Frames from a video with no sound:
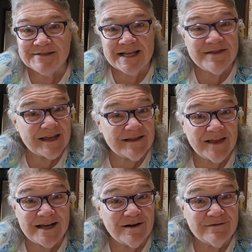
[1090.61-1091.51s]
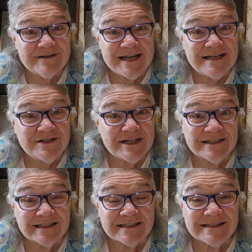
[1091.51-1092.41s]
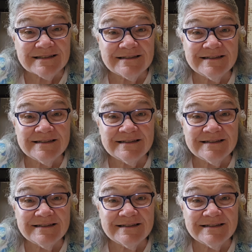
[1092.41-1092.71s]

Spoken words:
they think they don't need Jesus.